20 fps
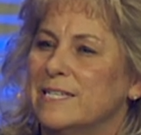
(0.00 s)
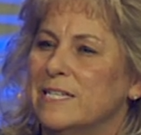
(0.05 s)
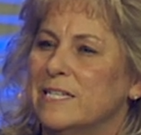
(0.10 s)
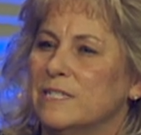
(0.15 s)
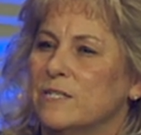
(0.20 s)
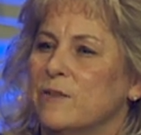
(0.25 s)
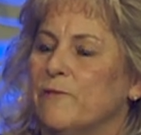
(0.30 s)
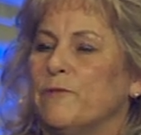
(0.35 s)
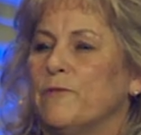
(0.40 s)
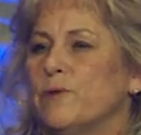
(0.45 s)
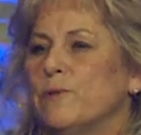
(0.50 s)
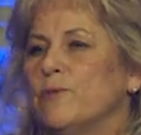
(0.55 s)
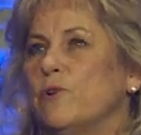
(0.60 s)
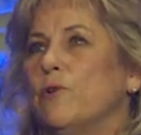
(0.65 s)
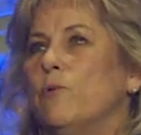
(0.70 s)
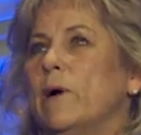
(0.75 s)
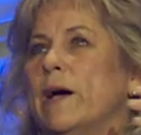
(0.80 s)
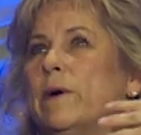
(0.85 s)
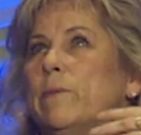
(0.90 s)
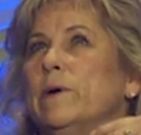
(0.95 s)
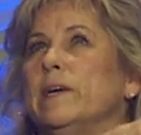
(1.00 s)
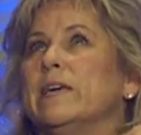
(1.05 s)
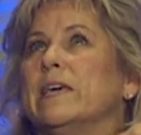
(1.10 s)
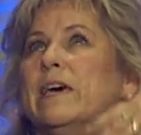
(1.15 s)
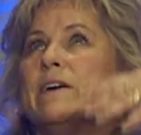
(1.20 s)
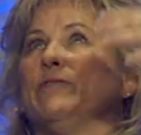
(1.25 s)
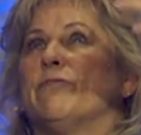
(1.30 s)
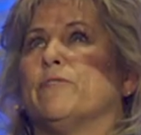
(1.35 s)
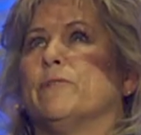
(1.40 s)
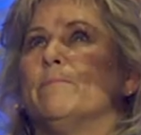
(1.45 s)
is, the further away we
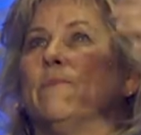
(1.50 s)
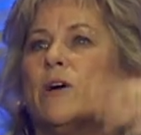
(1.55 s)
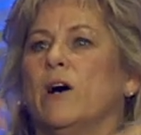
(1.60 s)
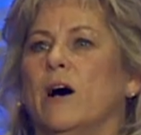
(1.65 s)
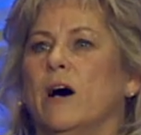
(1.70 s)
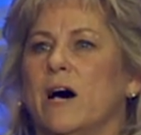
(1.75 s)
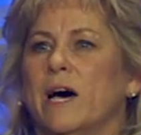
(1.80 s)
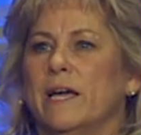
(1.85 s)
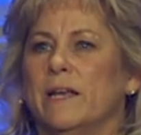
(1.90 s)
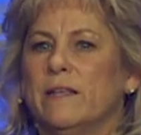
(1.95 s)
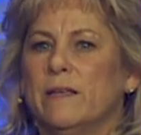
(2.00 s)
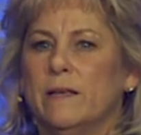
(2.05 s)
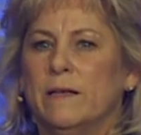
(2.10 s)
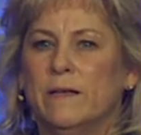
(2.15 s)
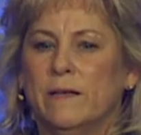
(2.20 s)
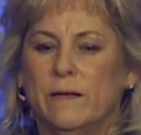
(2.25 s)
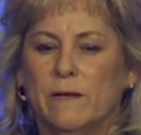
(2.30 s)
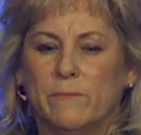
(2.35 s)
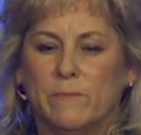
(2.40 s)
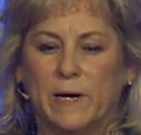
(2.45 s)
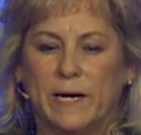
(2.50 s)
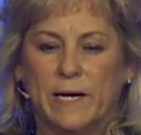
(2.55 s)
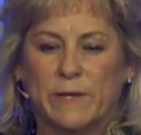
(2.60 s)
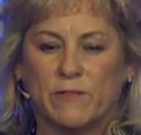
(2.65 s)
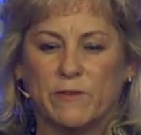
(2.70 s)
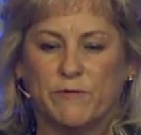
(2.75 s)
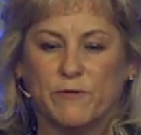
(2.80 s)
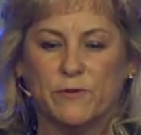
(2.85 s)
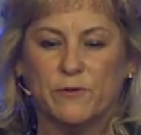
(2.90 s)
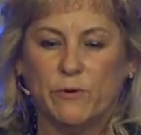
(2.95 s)
get from God, right?
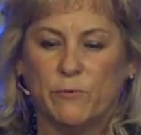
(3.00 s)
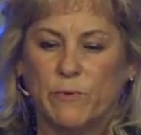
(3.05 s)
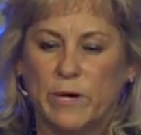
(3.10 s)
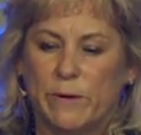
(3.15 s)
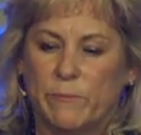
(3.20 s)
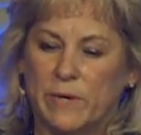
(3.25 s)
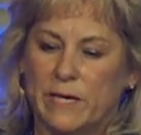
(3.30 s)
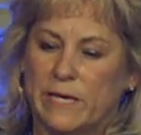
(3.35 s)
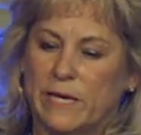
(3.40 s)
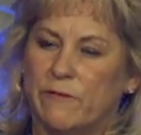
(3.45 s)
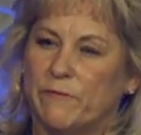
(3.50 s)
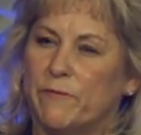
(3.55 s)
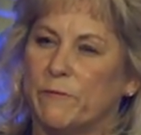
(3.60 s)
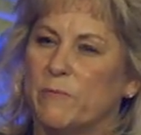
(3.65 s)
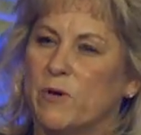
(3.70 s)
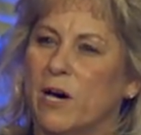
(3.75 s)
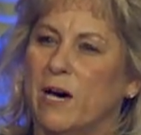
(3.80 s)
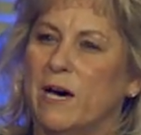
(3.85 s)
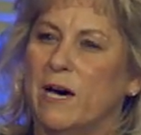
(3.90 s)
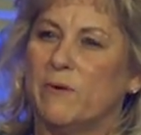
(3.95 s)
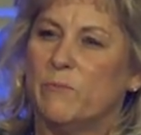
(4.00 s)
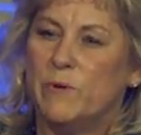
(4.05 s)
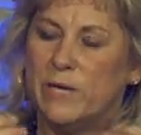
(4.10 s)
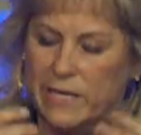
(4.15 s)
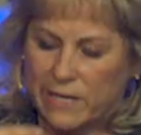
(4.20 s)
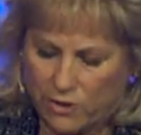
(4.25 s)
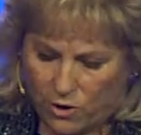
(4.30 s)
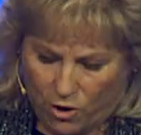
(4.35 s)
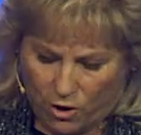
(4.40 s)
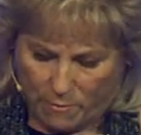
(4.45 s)
The further away we get from God, we
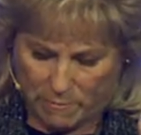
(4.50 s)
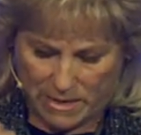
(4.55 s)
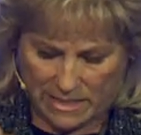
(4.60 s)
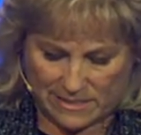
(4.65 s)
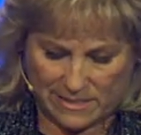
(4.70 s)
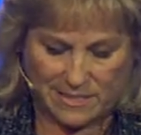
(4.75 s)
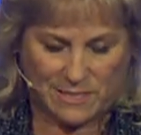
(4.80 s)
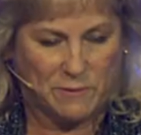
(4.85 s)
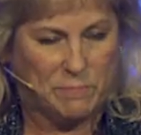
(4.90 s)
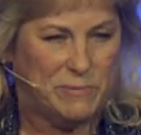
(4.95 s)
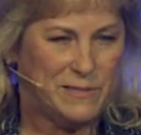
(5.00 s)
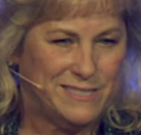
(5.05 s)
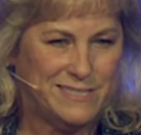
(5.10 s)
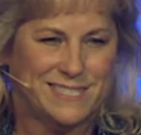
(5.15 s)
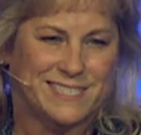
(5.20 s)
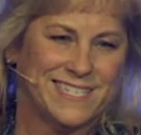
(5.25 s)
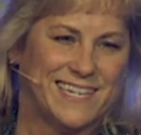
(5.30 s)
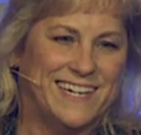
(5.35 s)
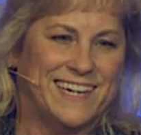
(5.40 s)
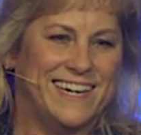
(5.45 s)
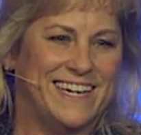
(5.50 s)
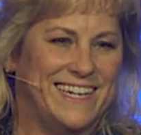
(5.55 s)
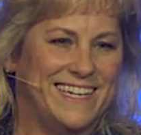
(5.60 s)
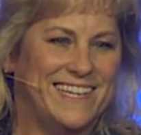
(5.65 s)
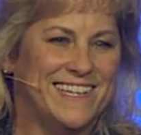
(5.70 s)
get all messed up inside.